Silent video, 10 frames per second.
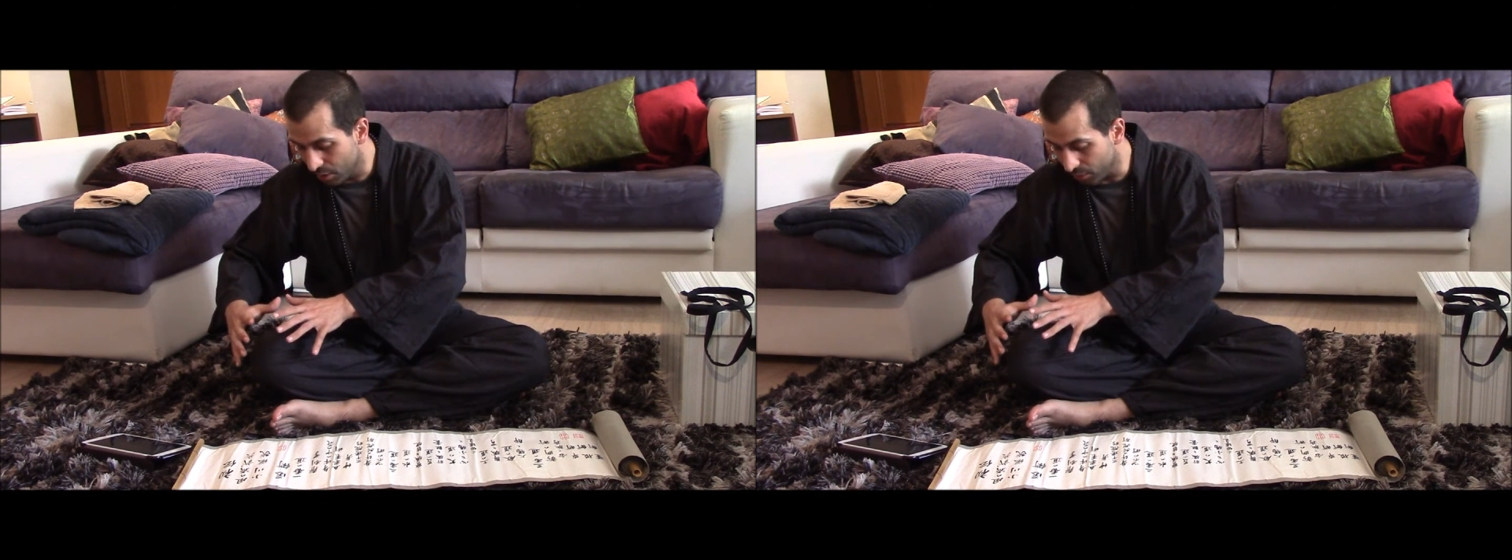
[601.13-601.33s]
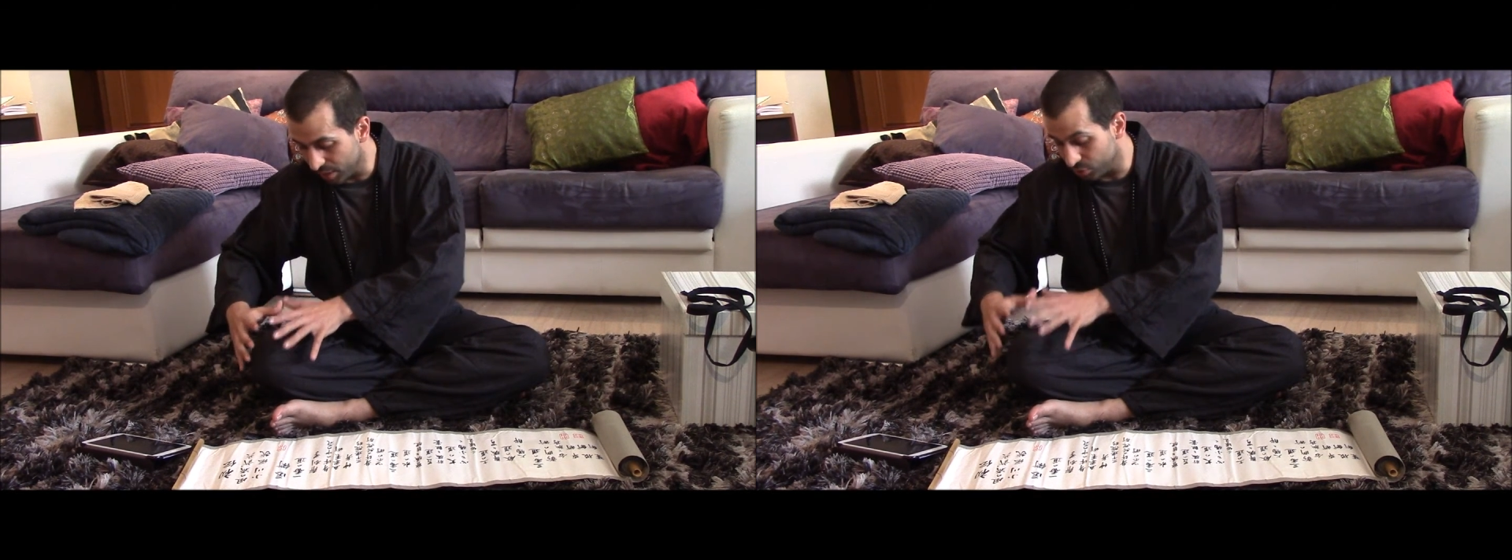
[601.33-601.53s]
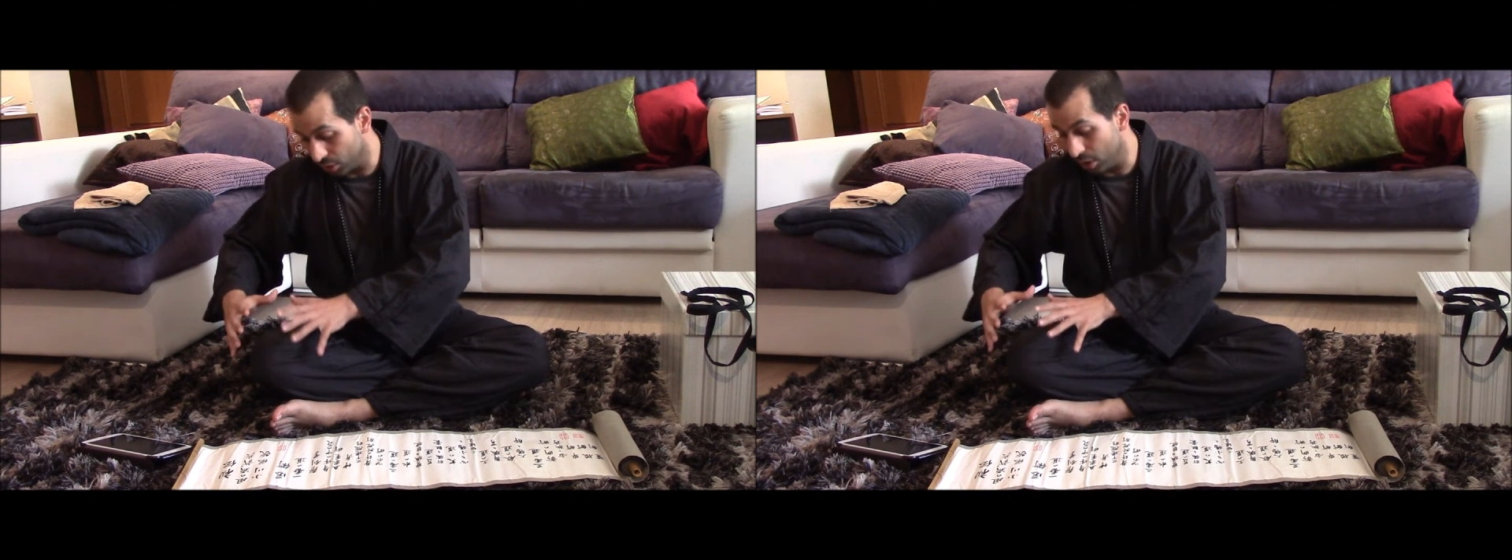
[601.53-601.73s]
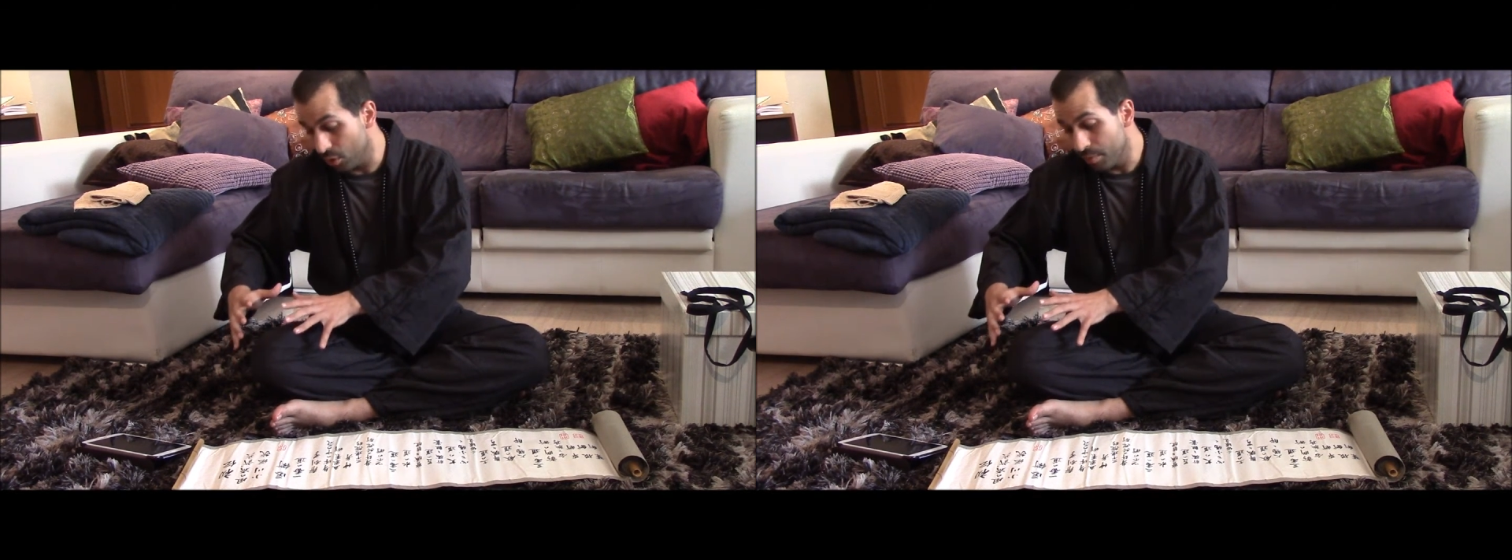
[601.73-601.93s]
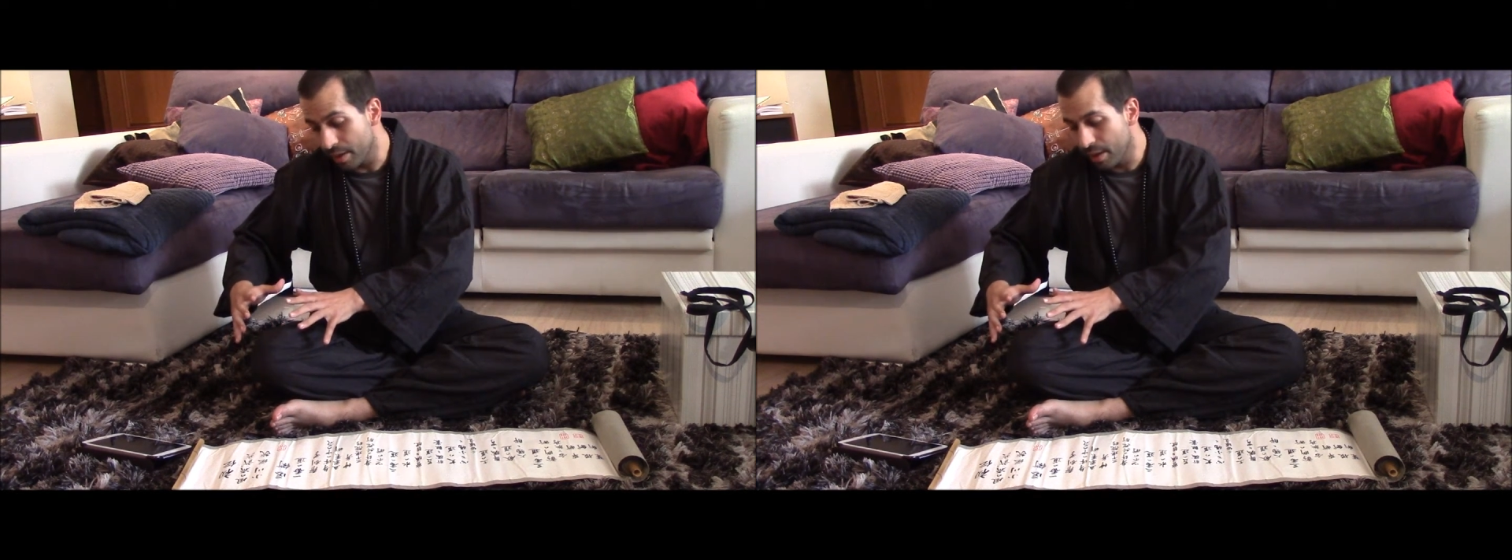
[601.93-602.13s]
really
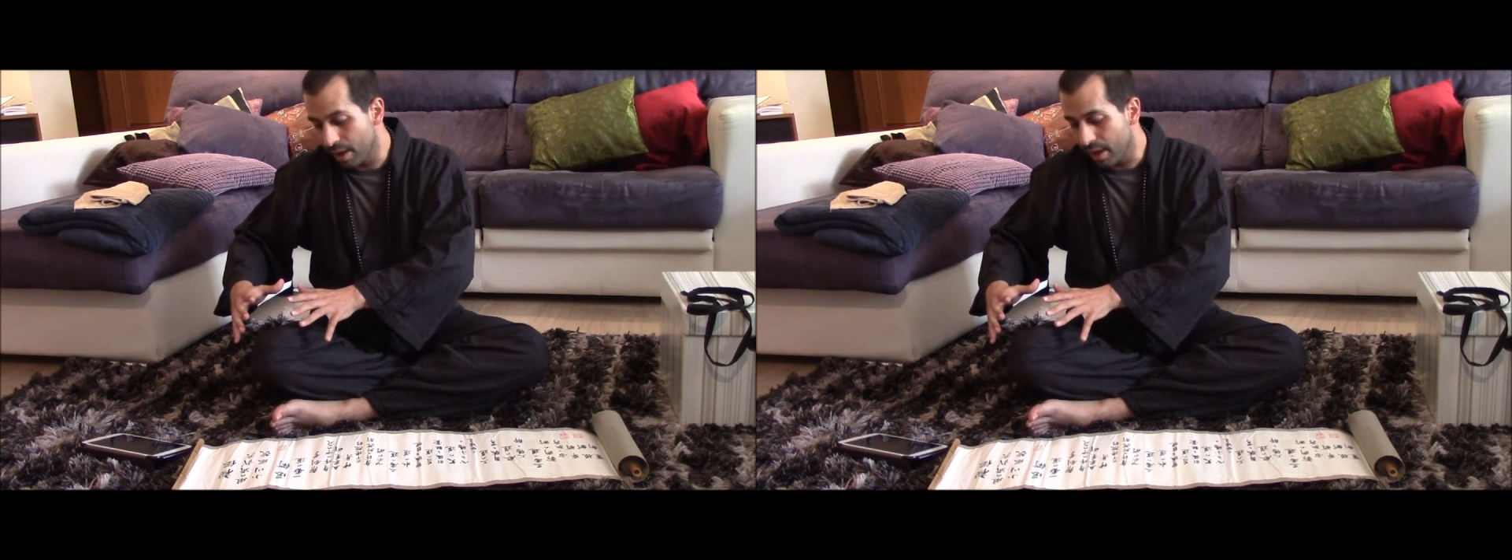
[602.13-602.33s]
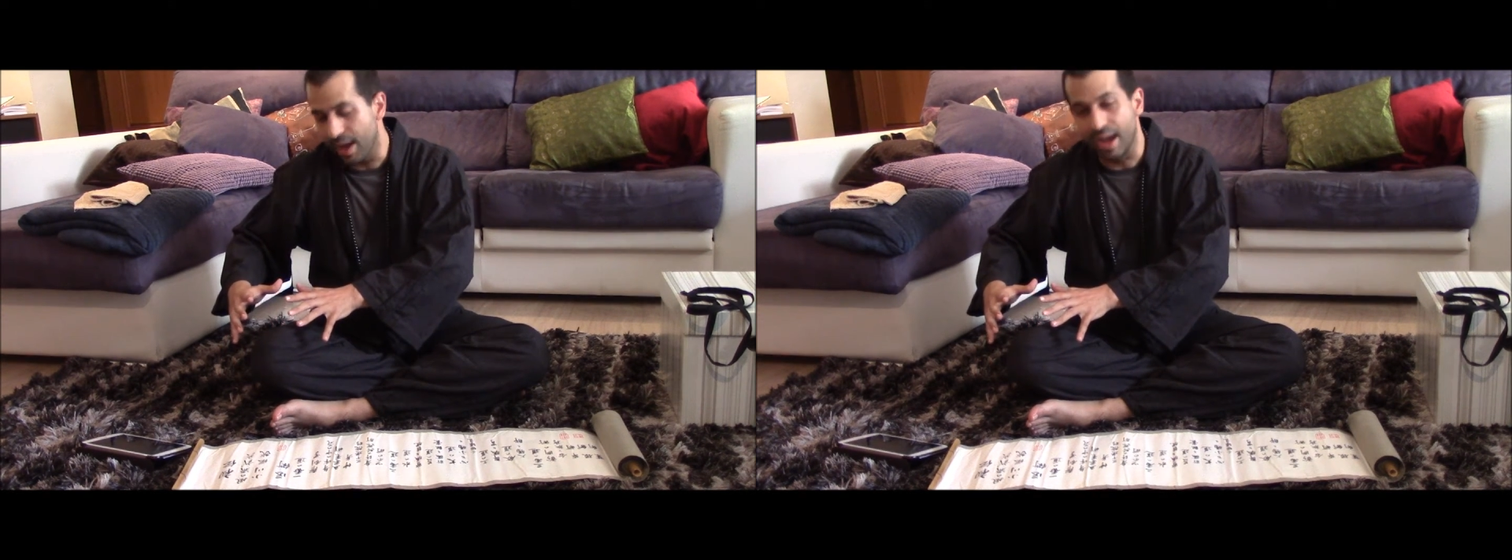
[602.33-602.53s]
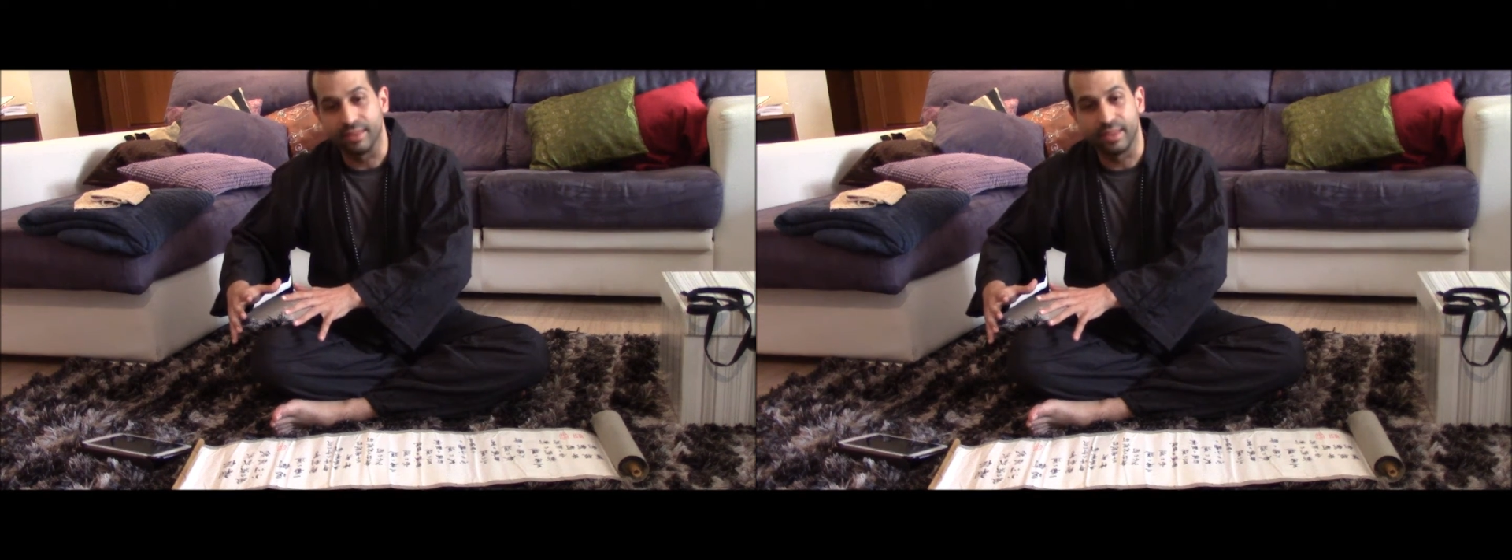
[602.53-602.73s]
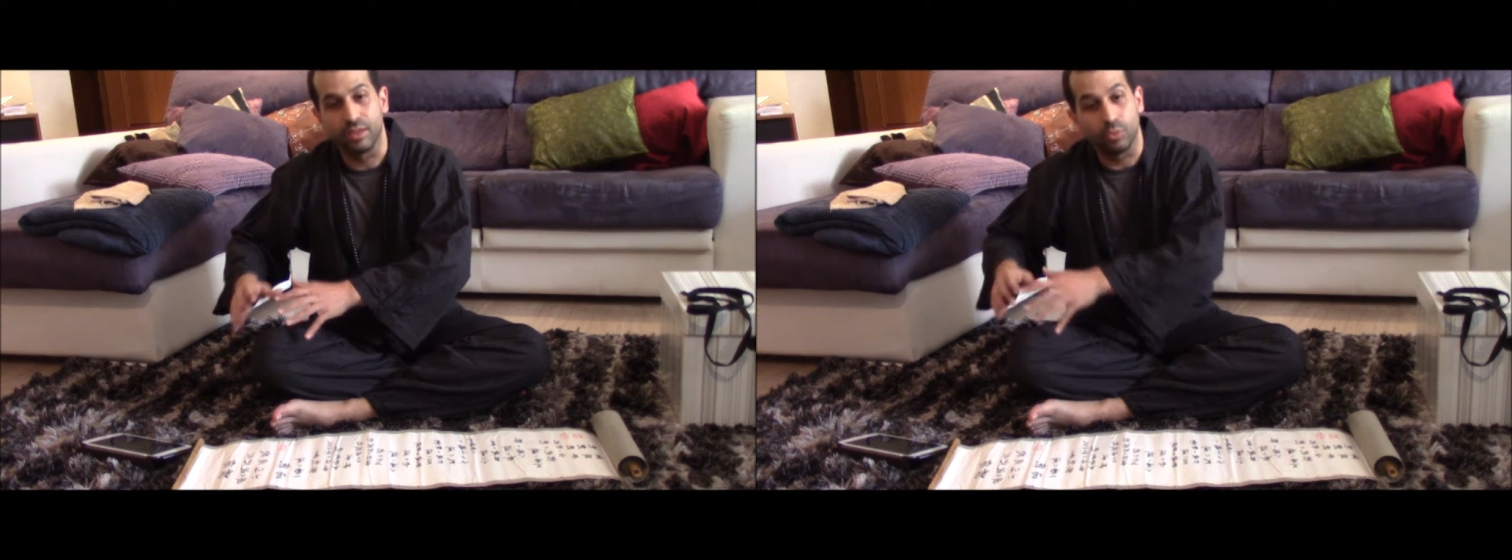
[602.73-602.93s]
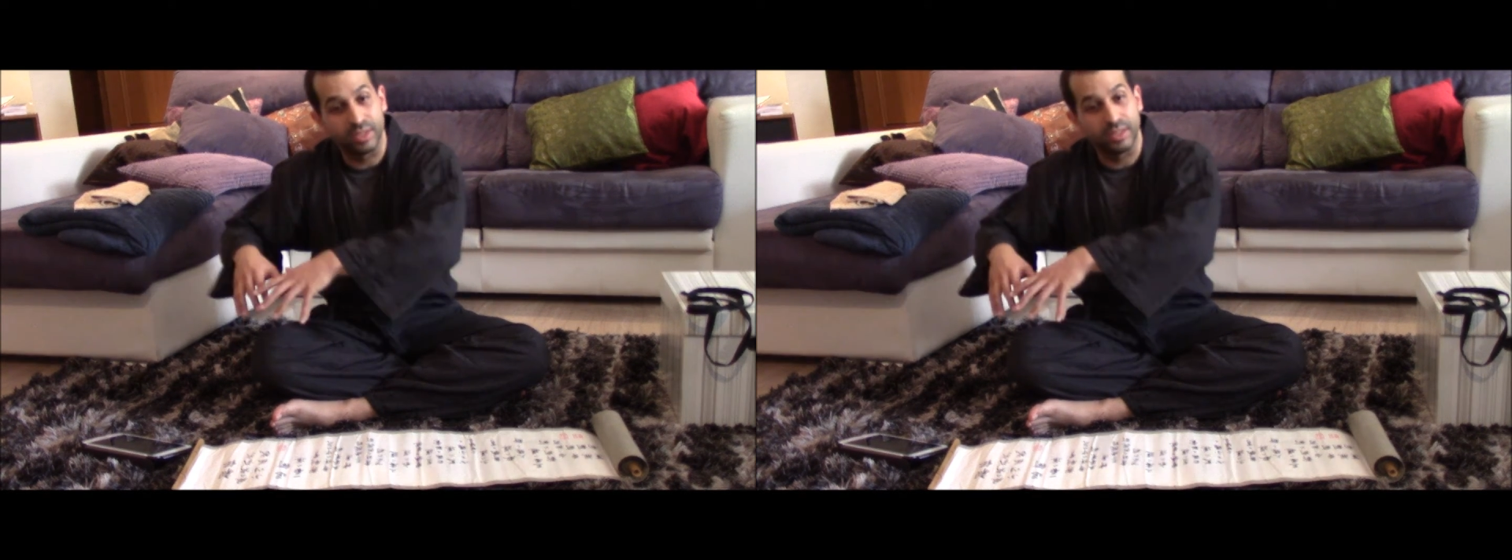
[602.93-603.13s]
swallow, and then we